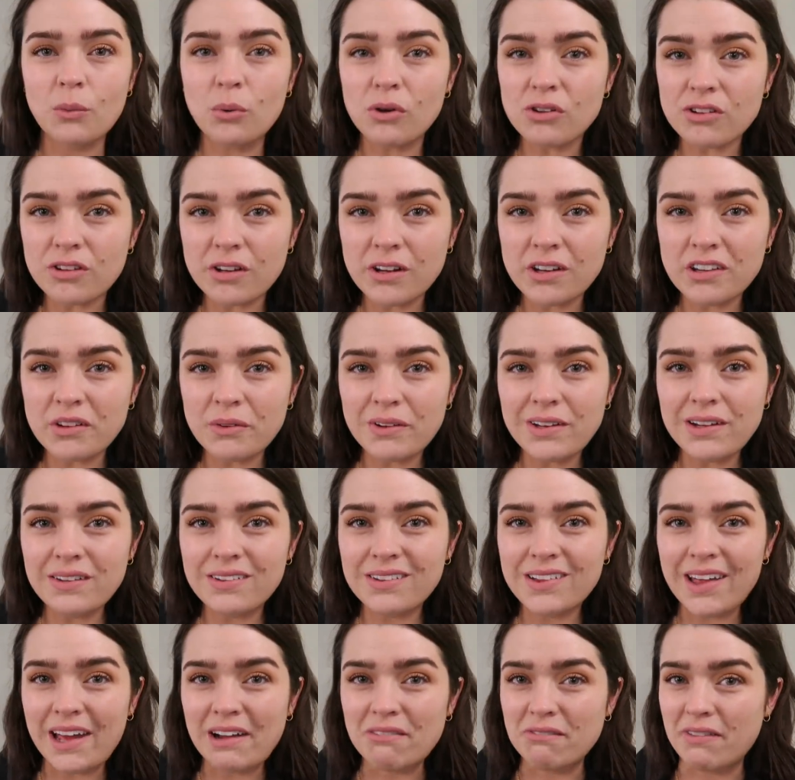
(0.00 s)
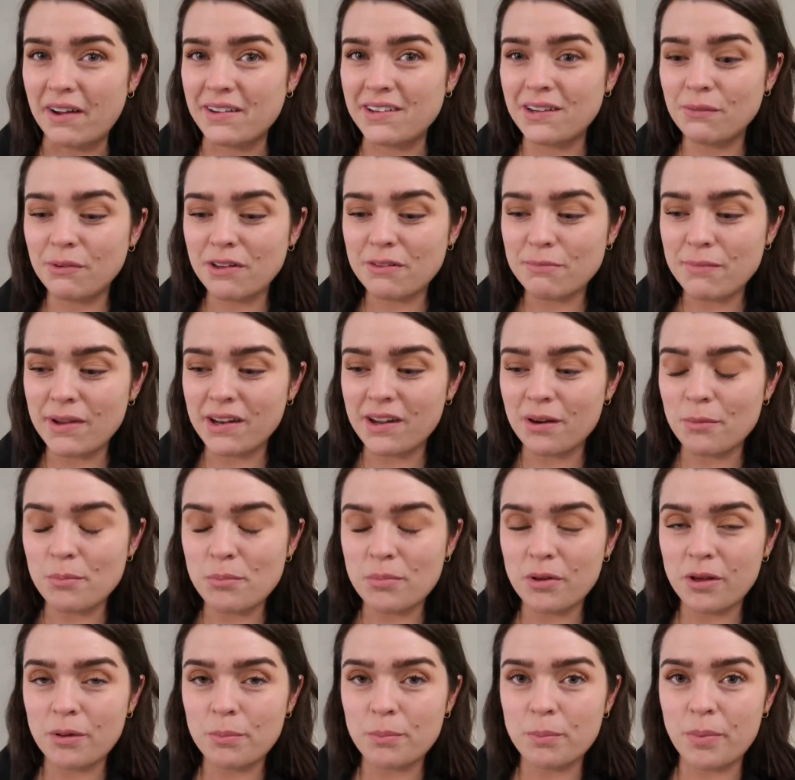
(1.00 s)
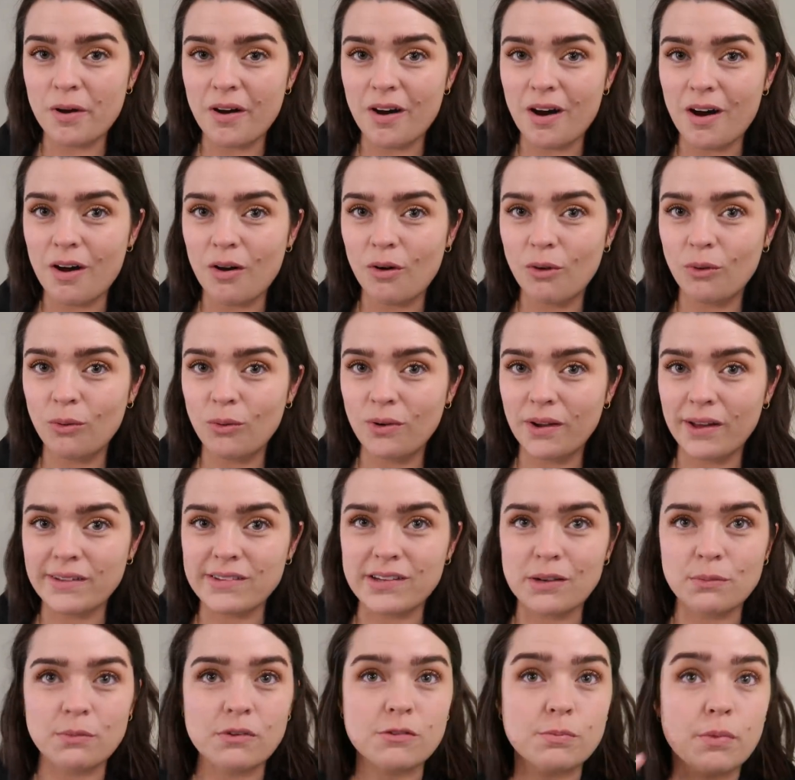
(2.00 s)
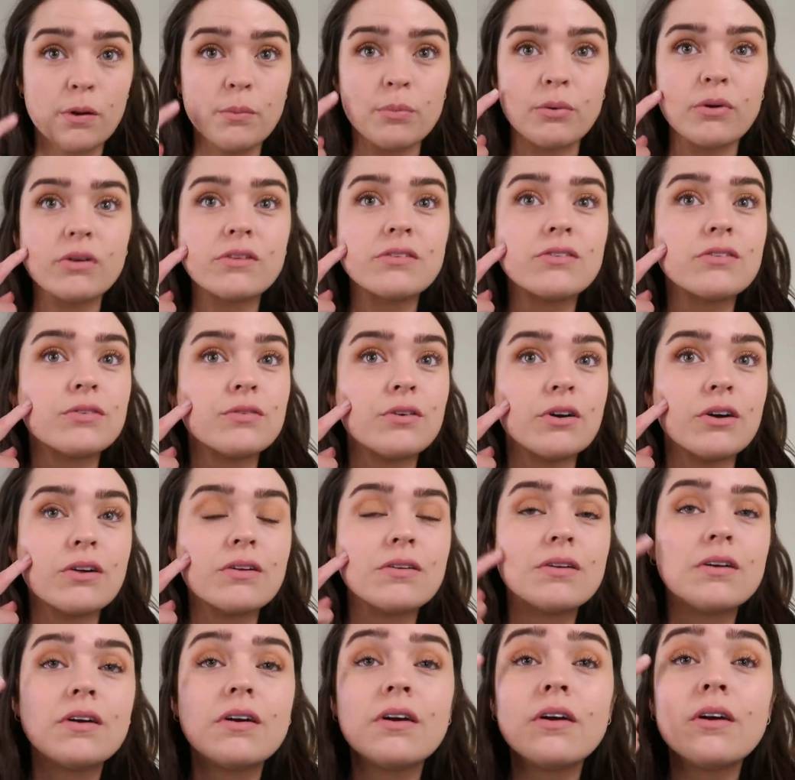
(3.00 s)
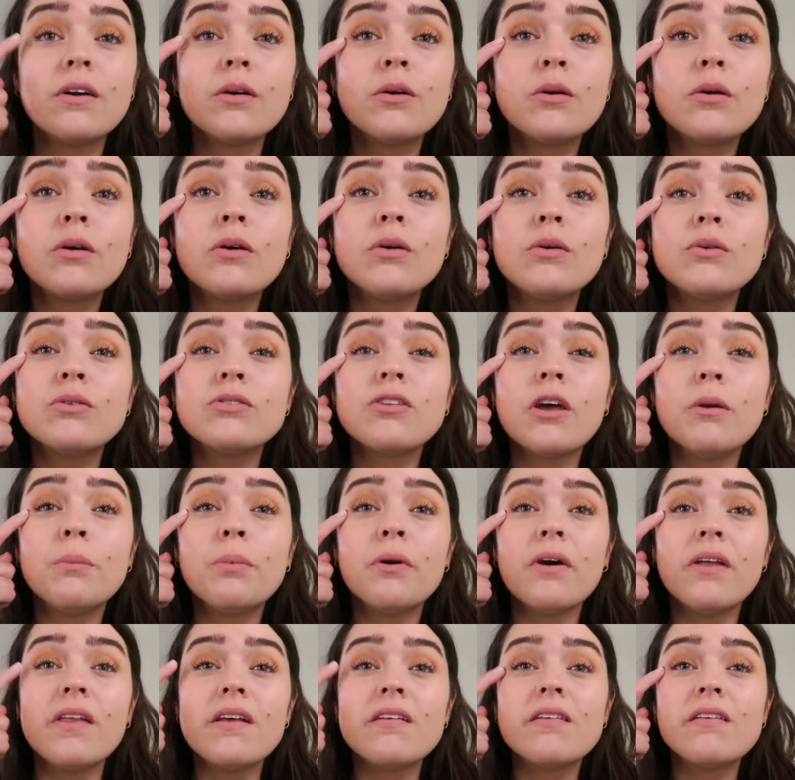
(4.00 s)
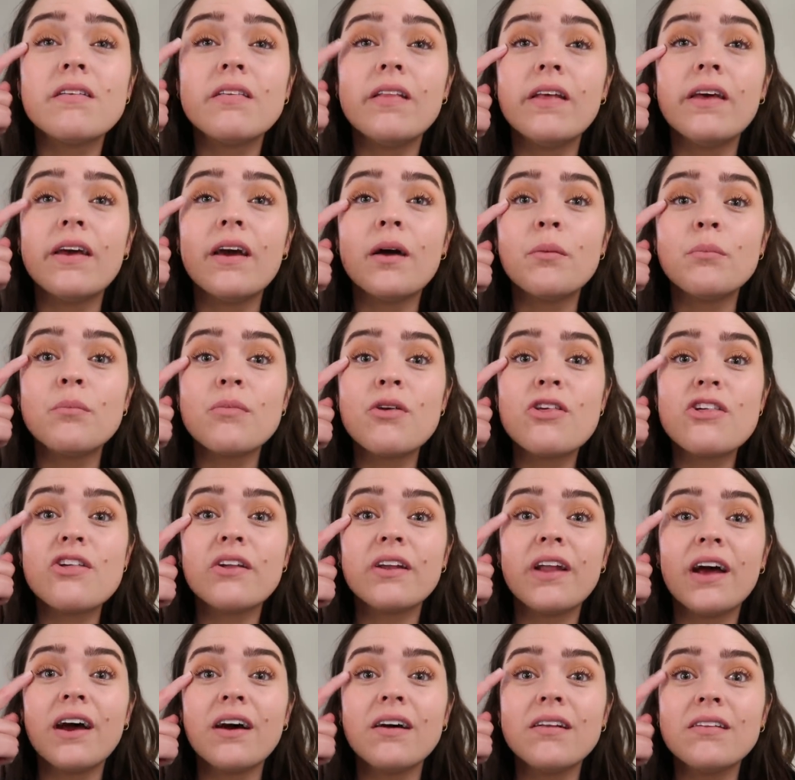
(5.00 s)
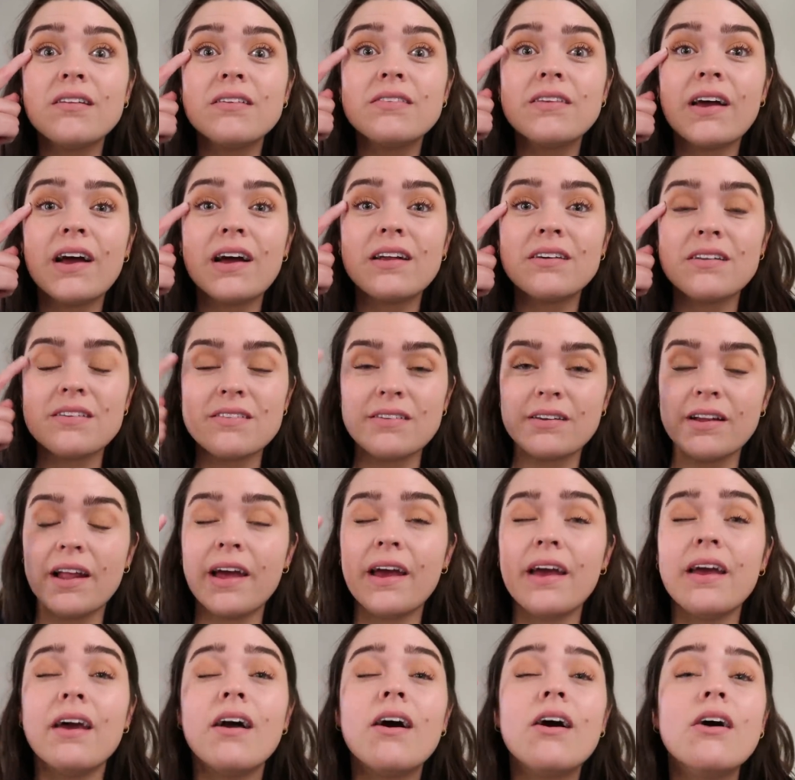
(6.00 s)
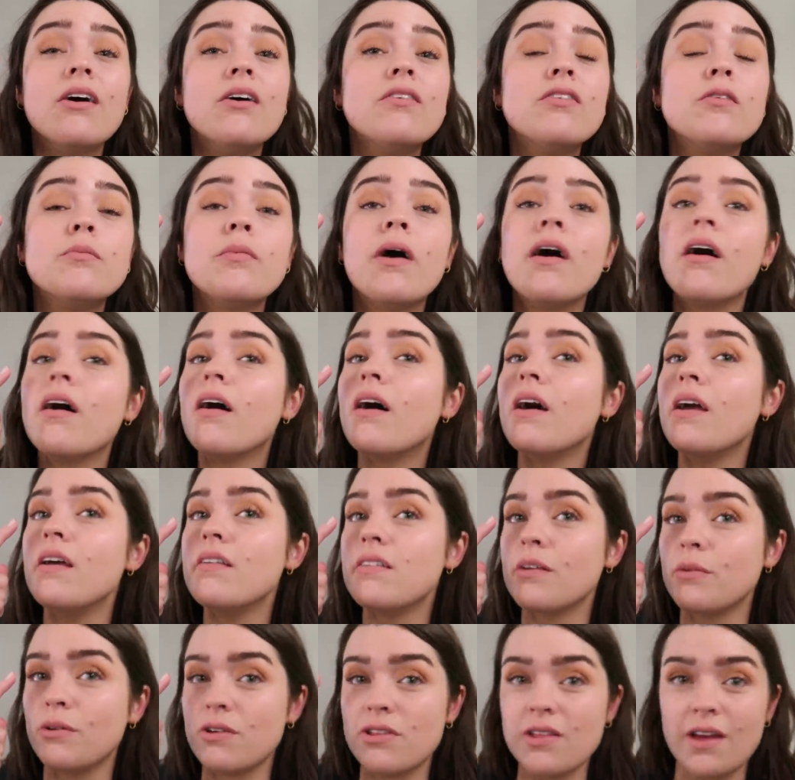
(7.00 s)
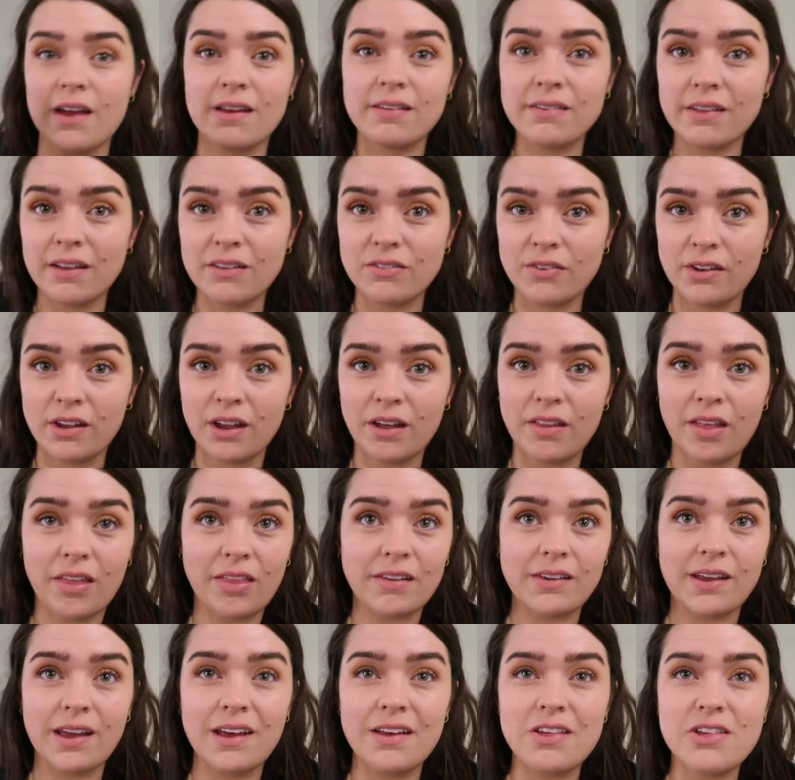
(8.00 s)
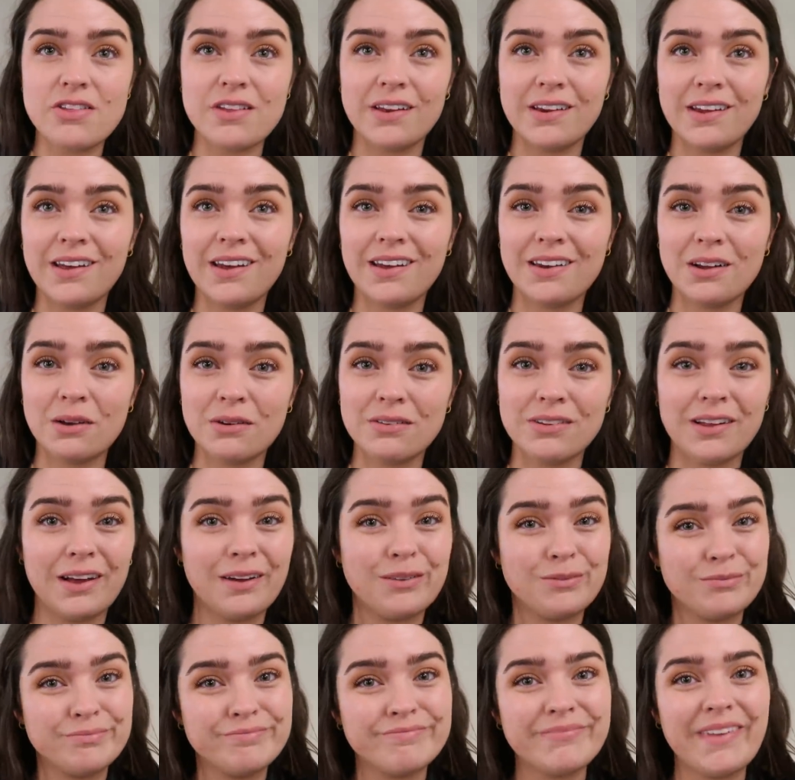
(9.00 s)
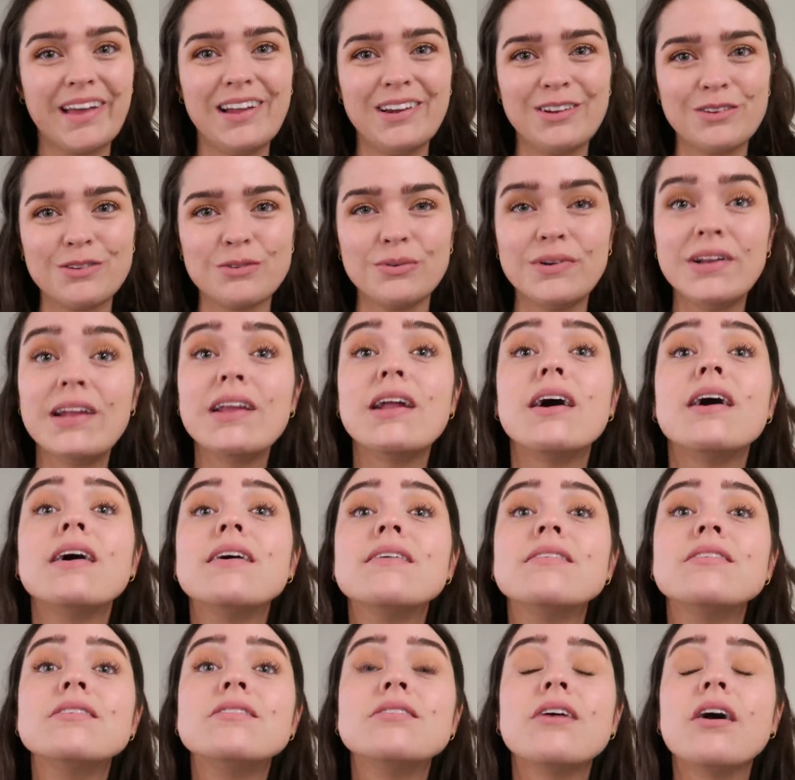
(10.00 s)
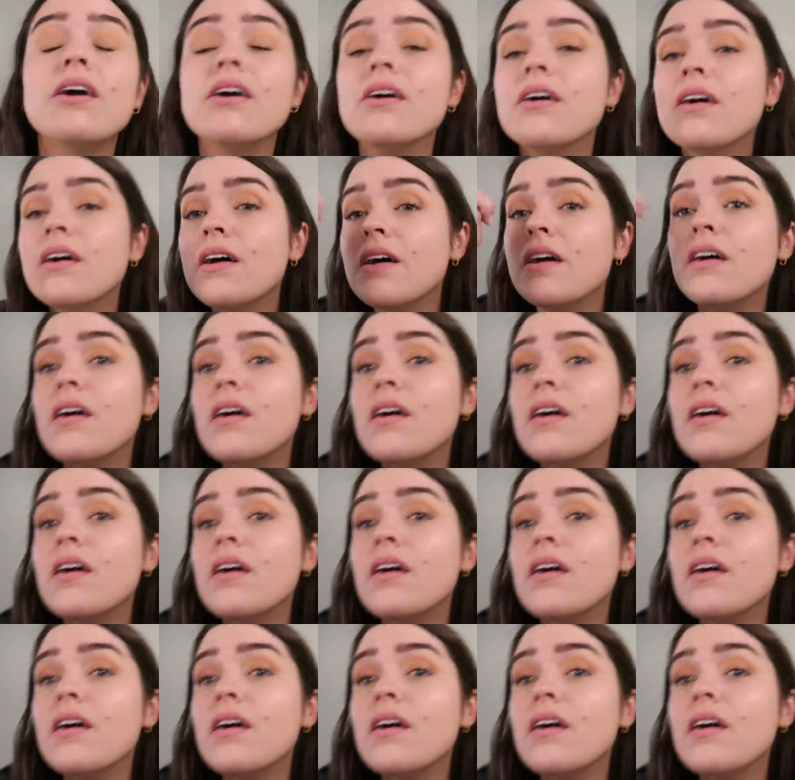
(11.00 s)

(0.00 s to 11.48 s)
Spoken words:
I was gonna do a little get ready with me number, but all I did was put bronzer on. Also put, this is the Chanel Tan de Soleil over my eyes. I watched Essay's video the other day and she did it and I was like, that looks really nice. So